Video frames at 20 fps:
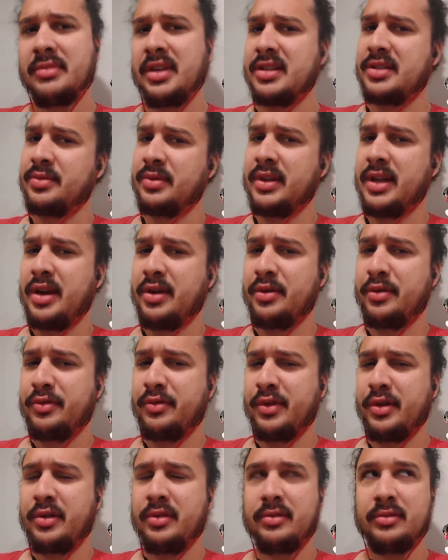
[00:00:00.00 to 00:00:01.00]
that's really how you
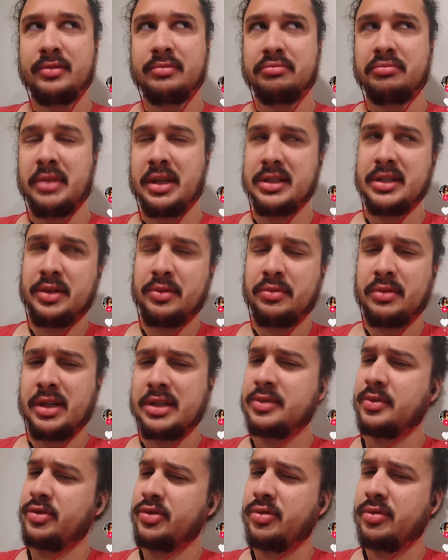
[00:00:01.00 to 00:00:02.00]
feel? Or that's
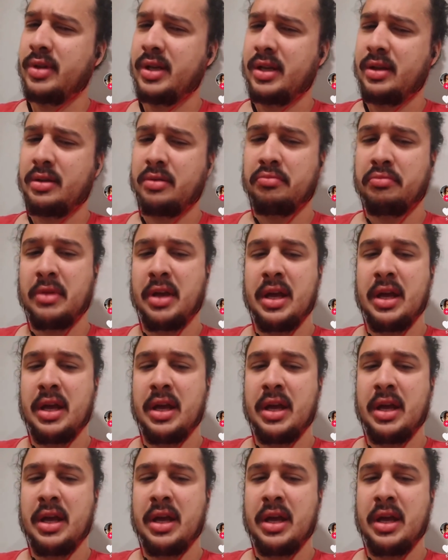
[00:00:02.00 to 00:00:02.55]
what you think?